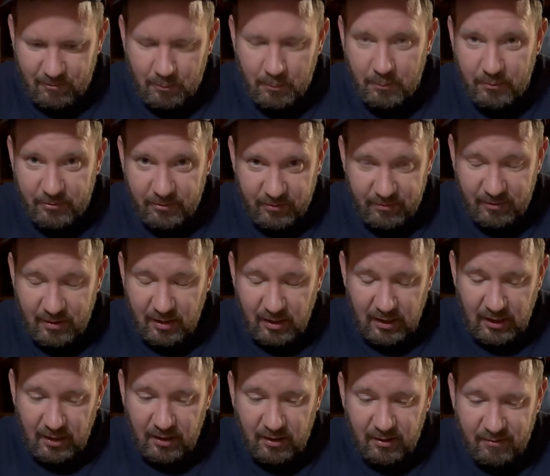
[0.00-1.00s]
was just saying eat
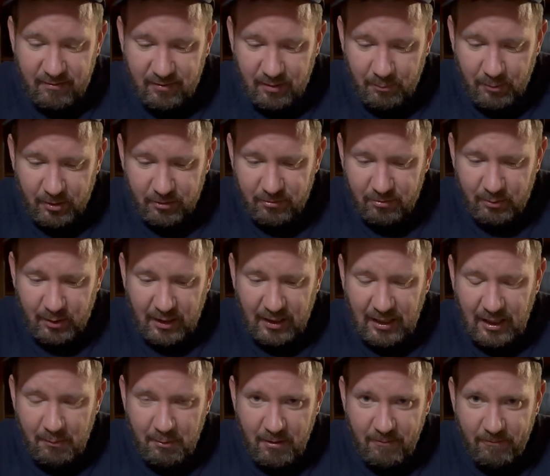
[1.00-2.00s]
it similar to a
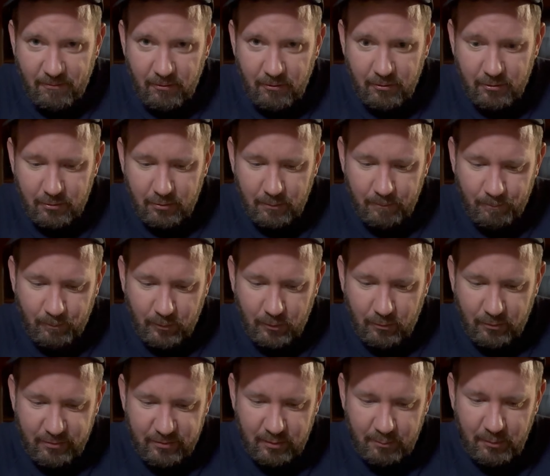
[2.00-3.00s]
kiwi fruit or
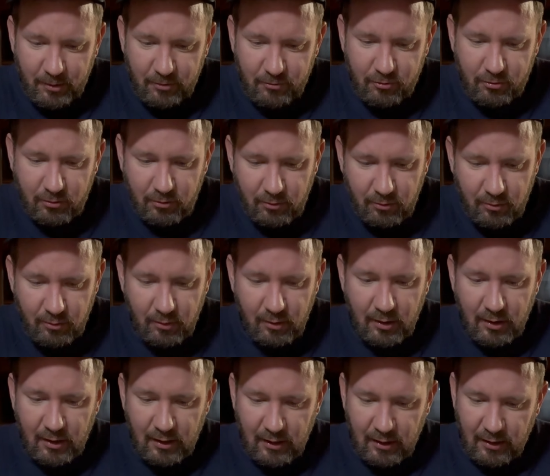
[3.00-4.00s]
similar to
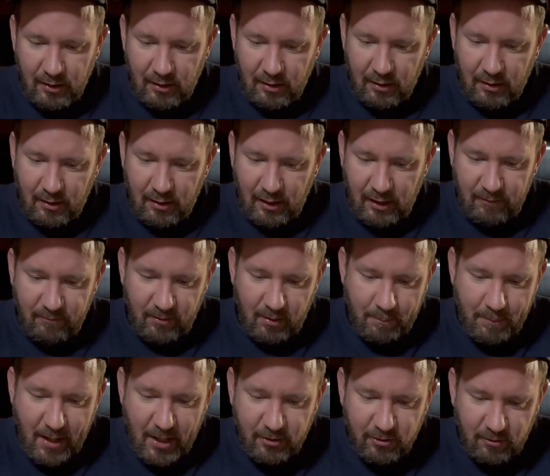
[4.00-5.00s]
even a
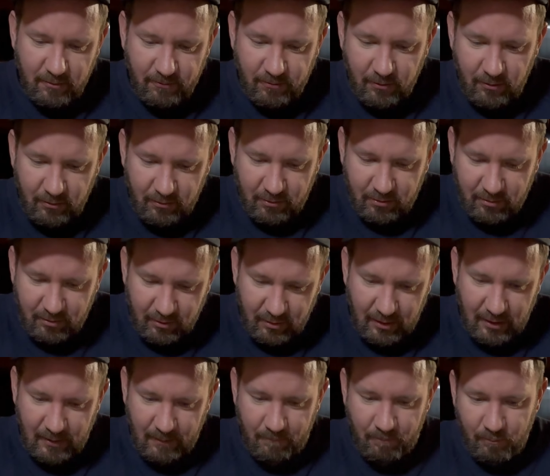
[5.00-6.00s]
passion fruit.
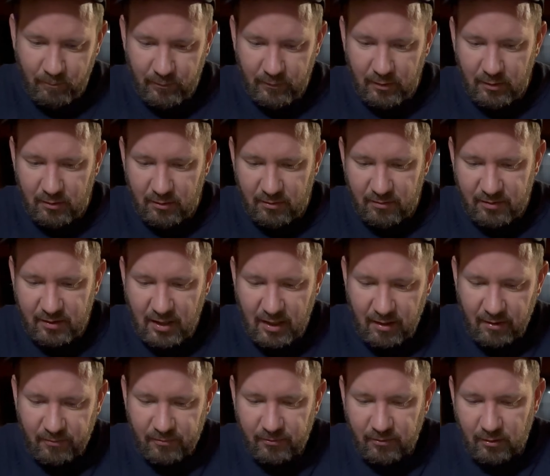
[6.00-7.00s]
Just cut it
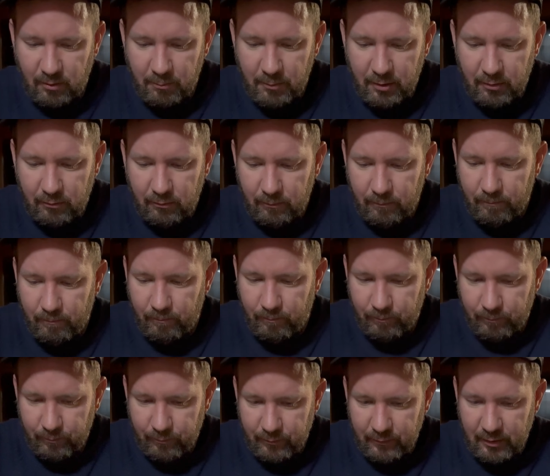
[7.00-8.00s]
through the middle.
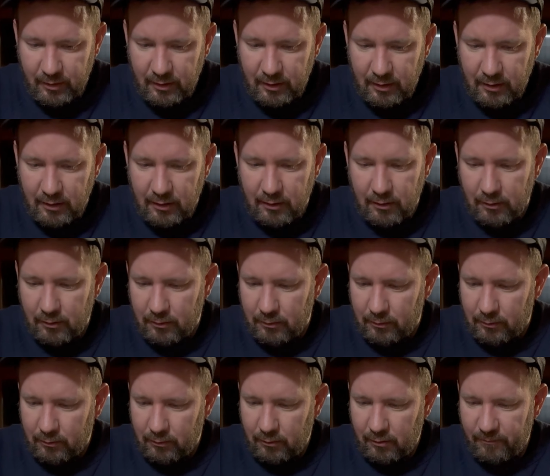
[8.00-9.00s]

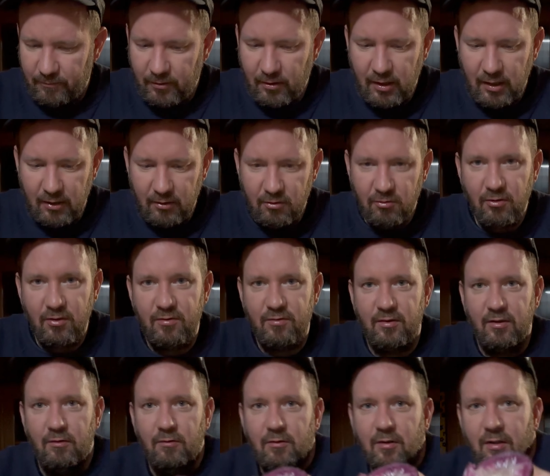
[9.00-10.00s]
Oh, very interesting
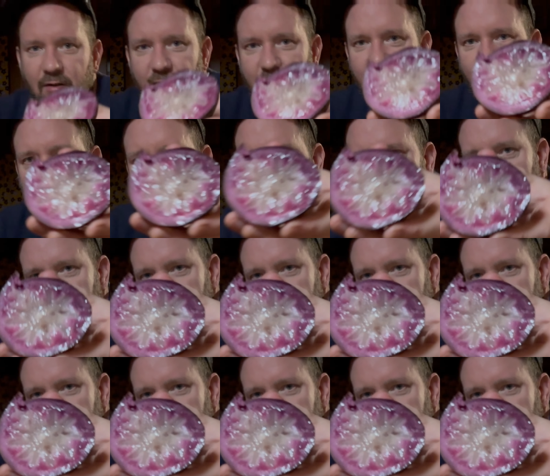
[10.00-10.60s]
looking side.